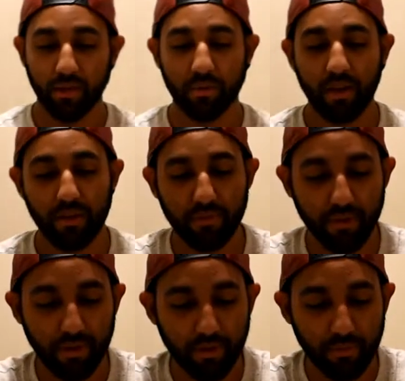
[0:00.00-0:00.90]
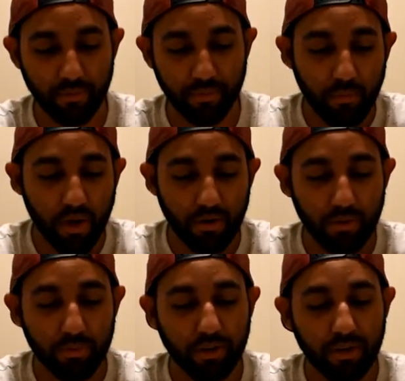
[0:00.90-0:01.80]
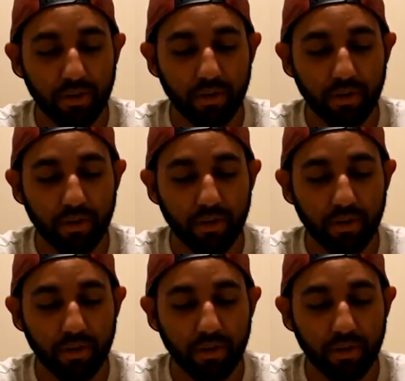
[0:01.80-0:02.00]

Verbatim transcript: We have um, a bottle opener.